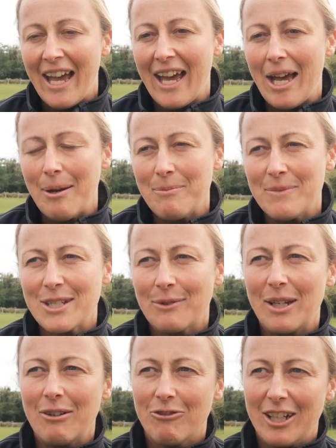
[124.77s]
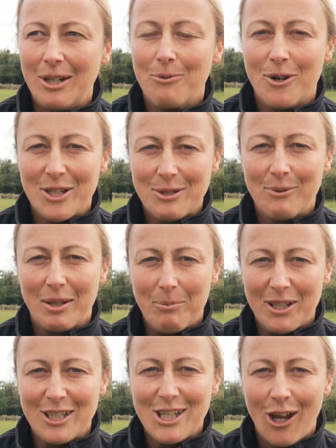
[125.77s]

Um, so it really was with a bit of